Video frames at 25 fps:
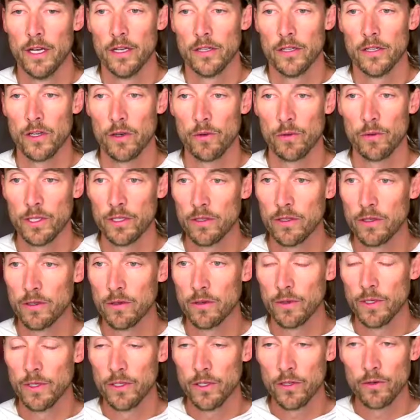So we
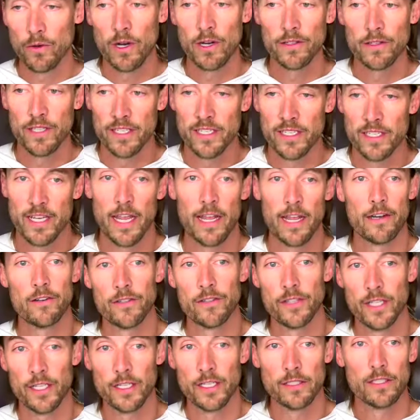do all the
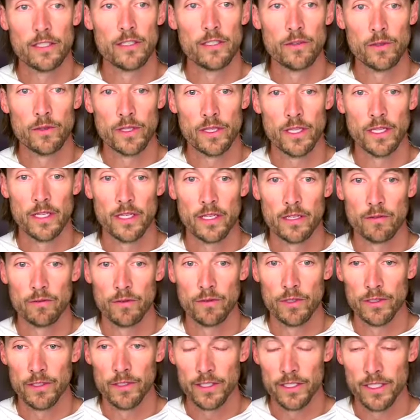standard things that you would think in
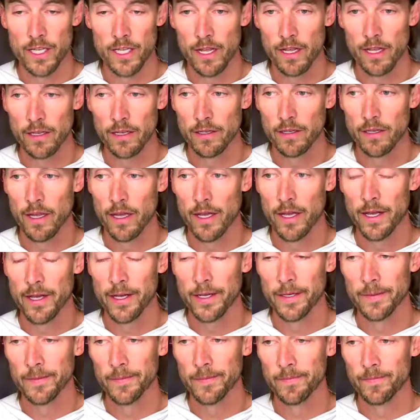real estate.
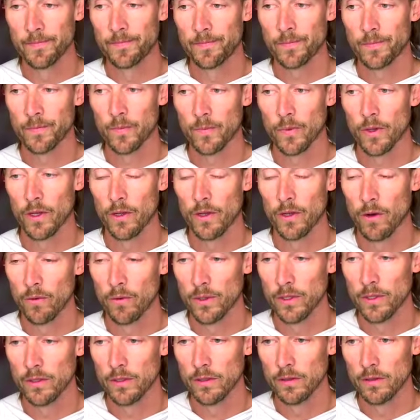
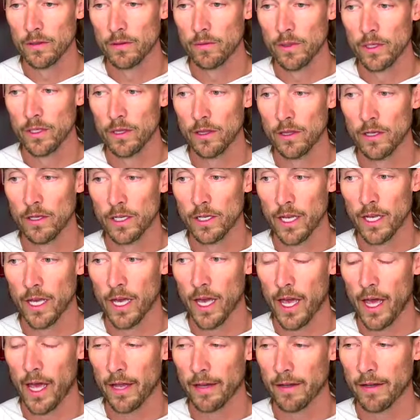We look
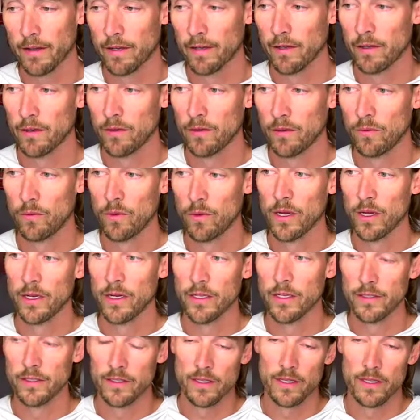at what
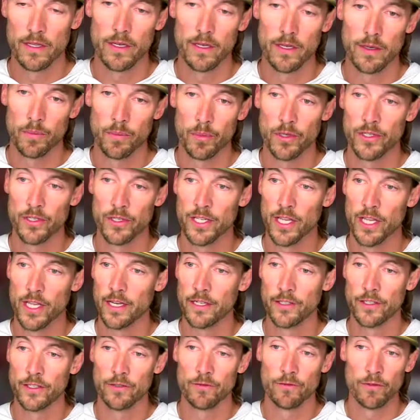is the
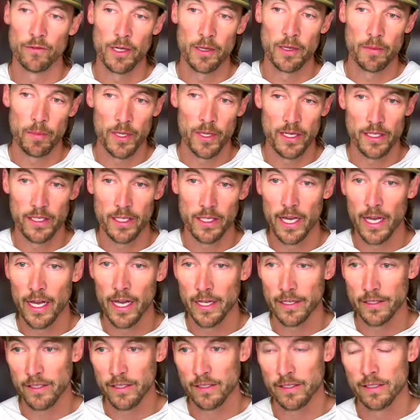percentage of repeat
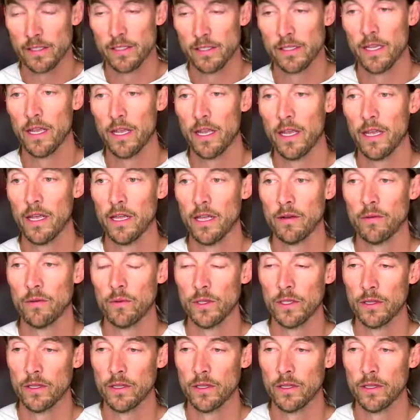guests, and we